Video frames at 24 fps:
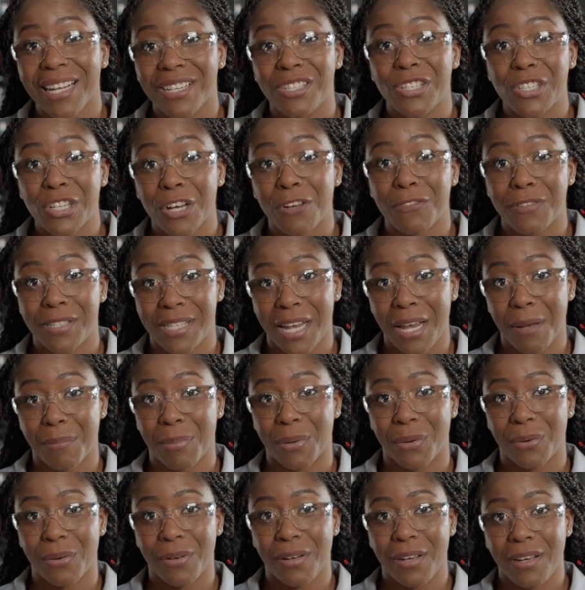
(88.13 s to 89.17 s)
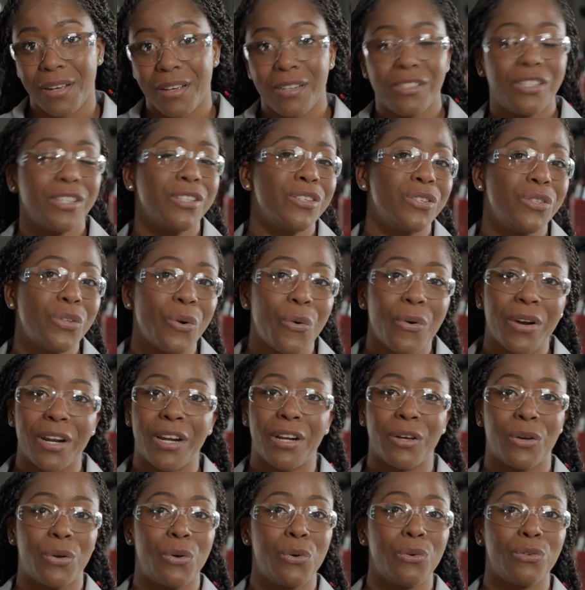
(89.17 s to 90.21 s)
it's shelf-stable. Just store it
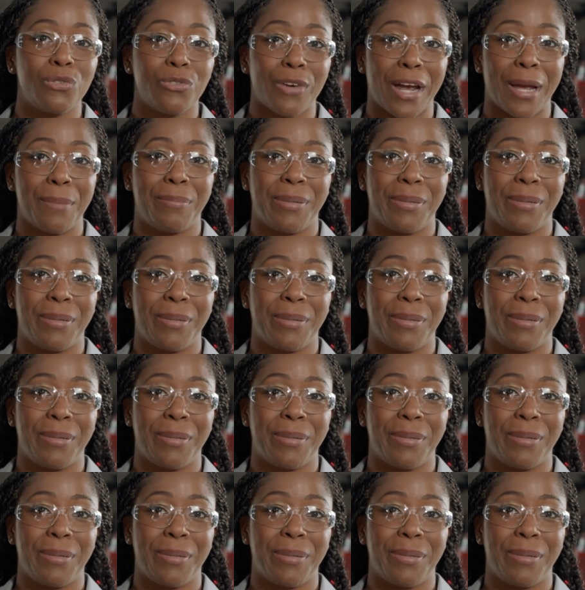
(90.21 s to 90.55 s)
in a cool, dry